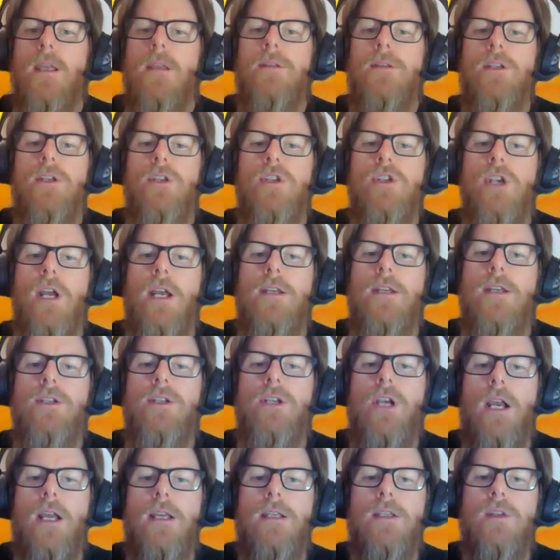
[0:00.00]
This
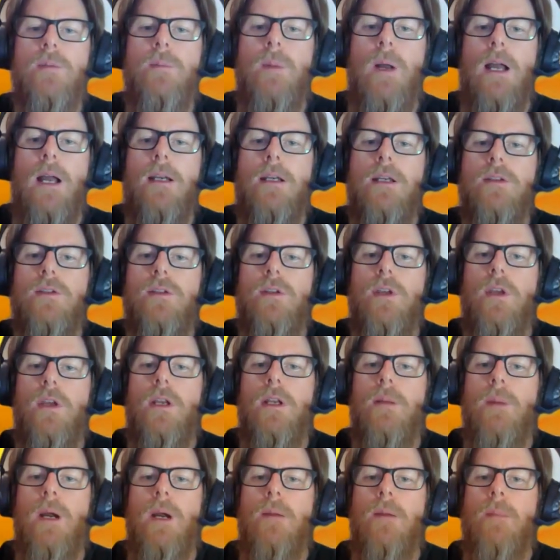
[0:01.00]
change has sparked
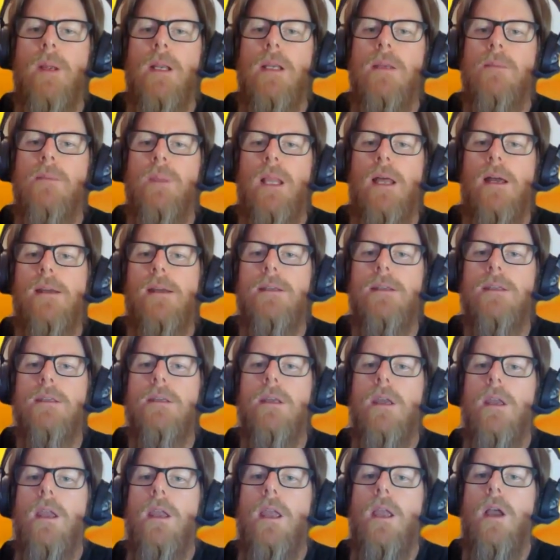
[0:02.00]
concern among many players,
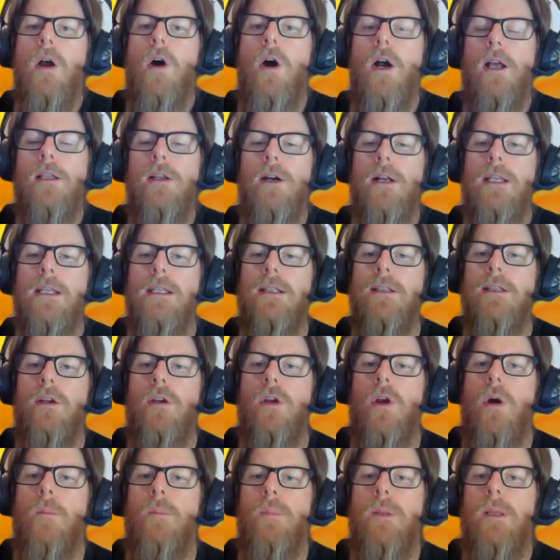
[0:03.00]
highlighting the
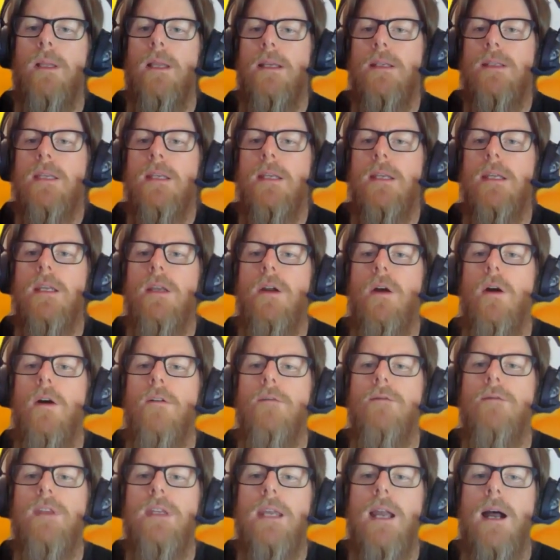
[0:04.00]
complexity
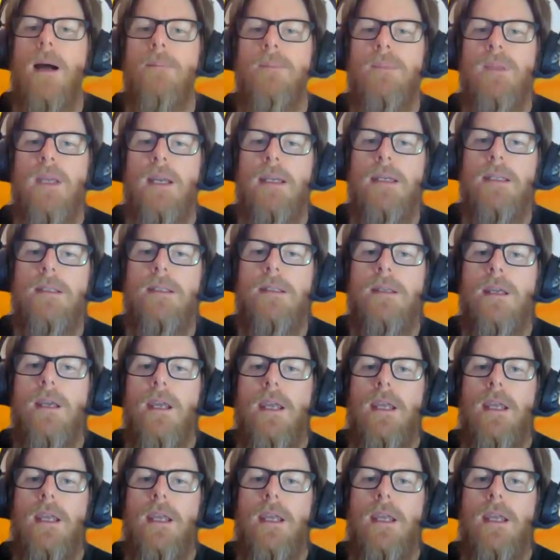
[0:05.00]
of the update.